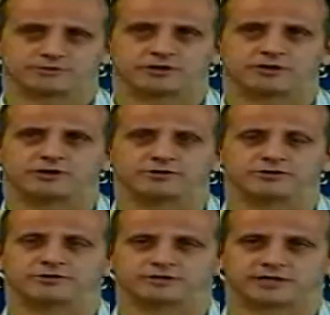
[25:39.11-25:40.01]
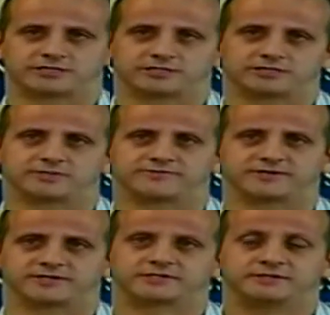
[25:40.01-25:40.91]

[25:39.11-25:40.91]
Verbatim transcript: are, and do you think that system is fixed?